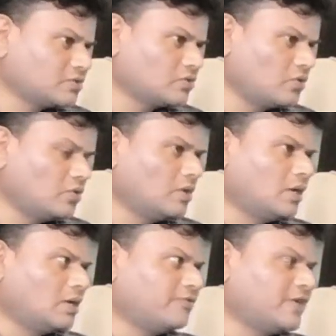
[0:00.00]

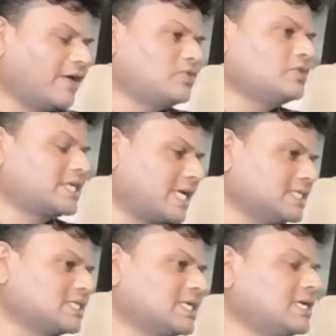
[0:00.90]
So we have to
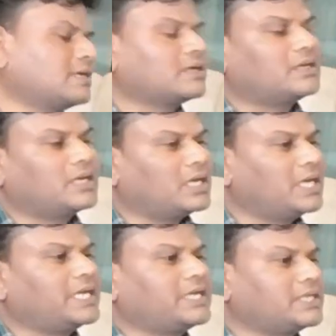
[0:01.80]
translate
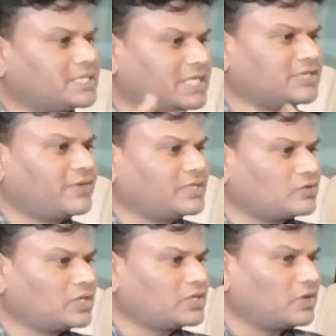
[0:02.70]
LinkedIn in such a way
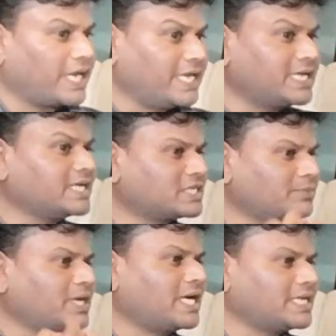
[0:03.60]
so that your end
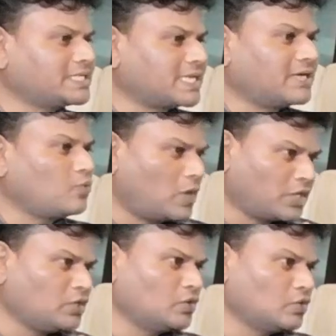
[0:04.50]
customer understand
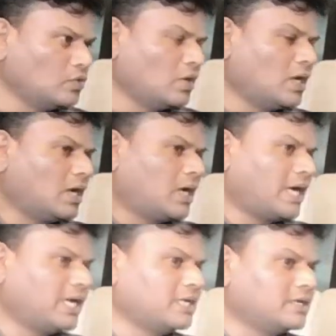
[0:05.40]
what you do
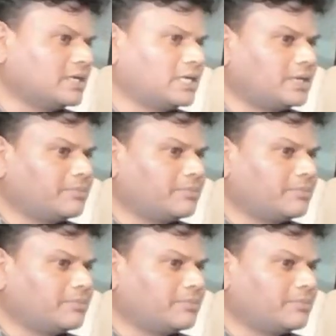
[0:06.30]
and